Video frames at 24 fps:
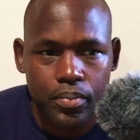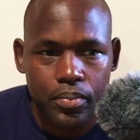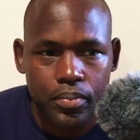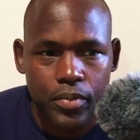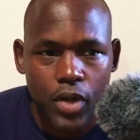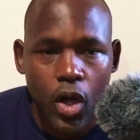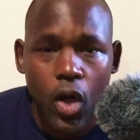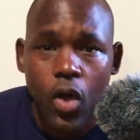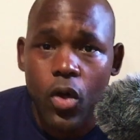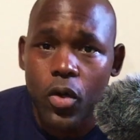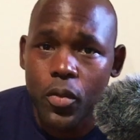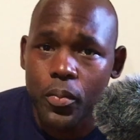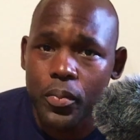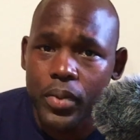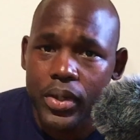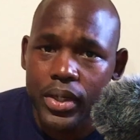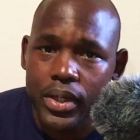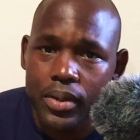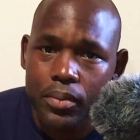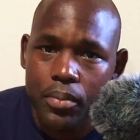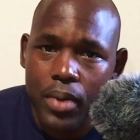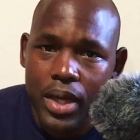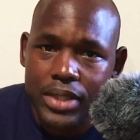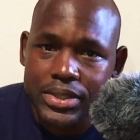hope
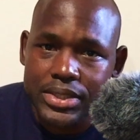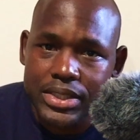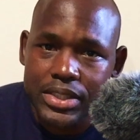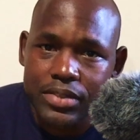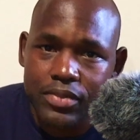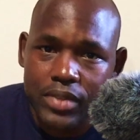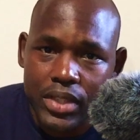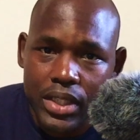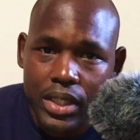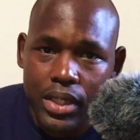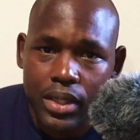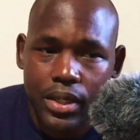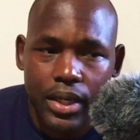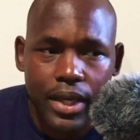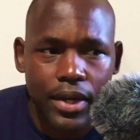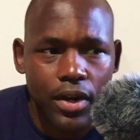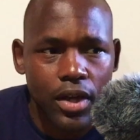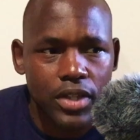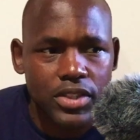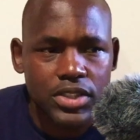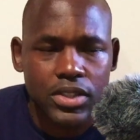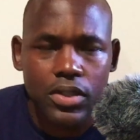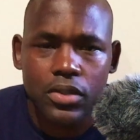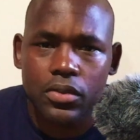and positivity, and
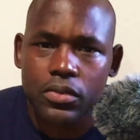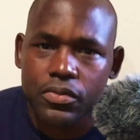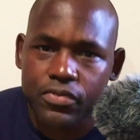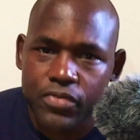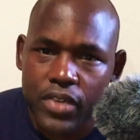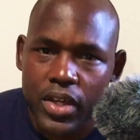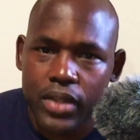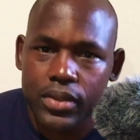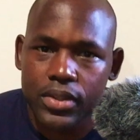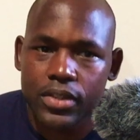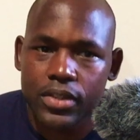also felt